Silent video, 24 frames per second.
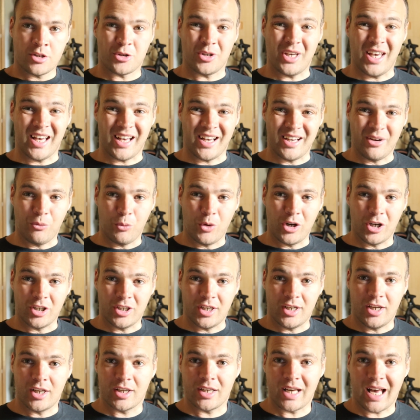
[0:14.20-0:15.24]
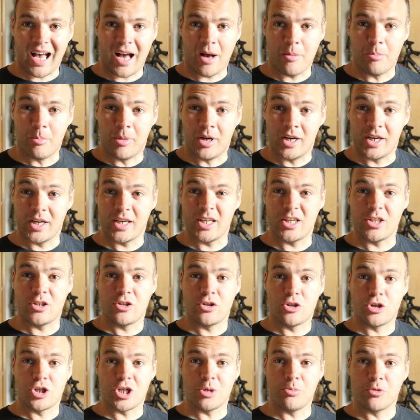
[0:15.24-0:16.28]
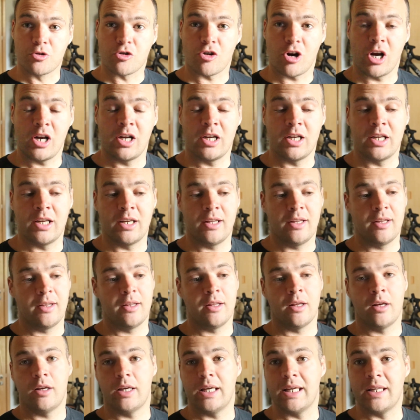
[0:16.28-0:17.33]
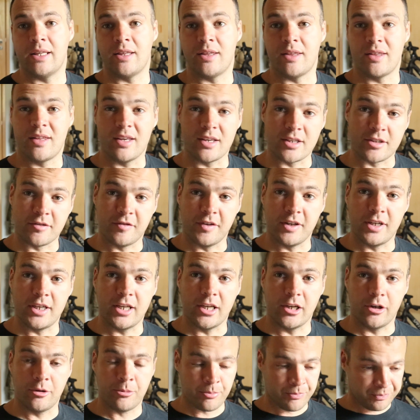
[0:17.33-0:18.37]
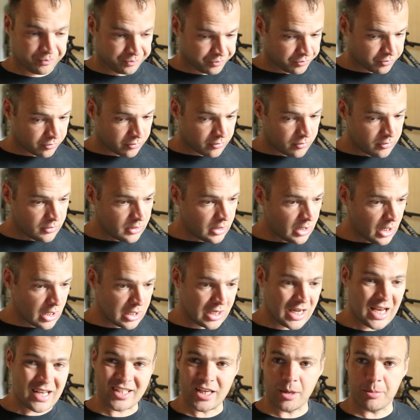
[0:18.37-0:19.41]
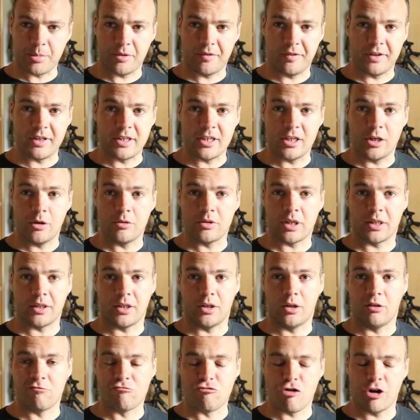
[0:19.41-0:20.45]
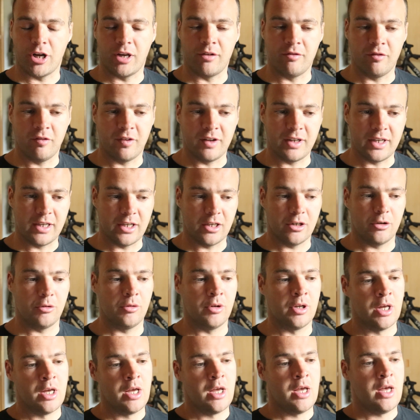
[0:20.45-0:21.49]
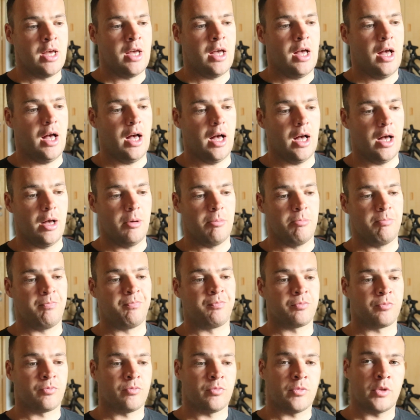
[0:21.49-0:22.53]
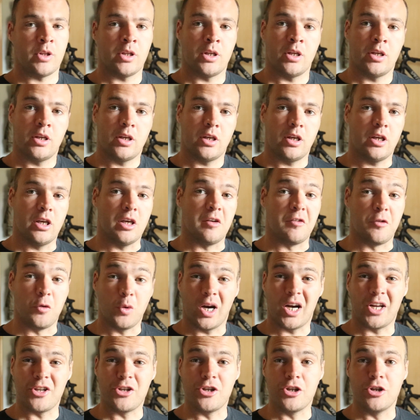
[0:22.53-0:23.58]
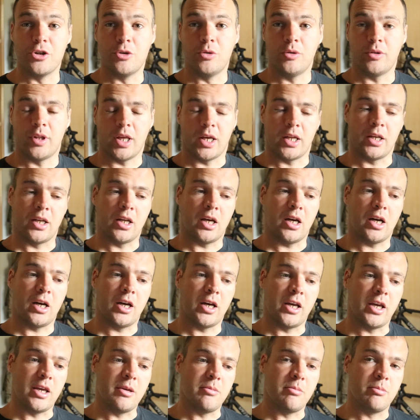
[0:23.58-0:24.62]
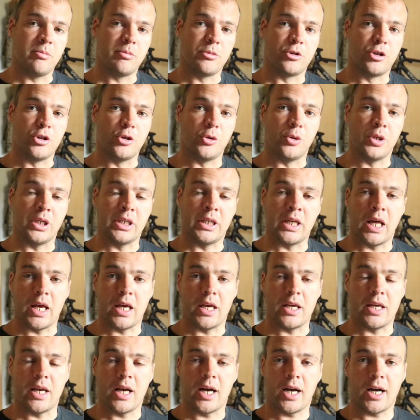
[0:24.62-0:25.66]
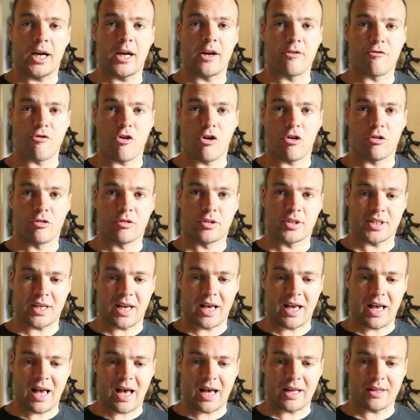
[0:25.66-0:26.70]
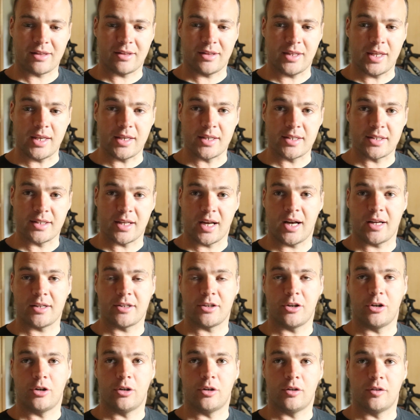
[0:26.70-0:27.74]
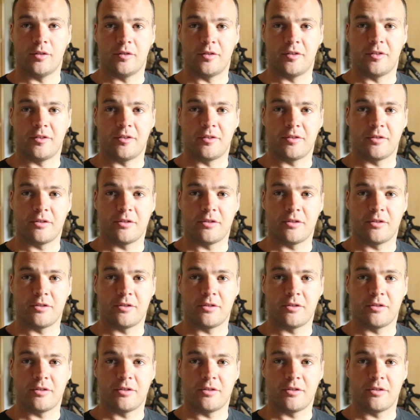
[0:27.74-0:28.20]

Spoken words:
So yeah, we're going to look at my gym training in this video. Last couple of videos, I did a running video. If you are new, then I'm doing a Hyrox at the start of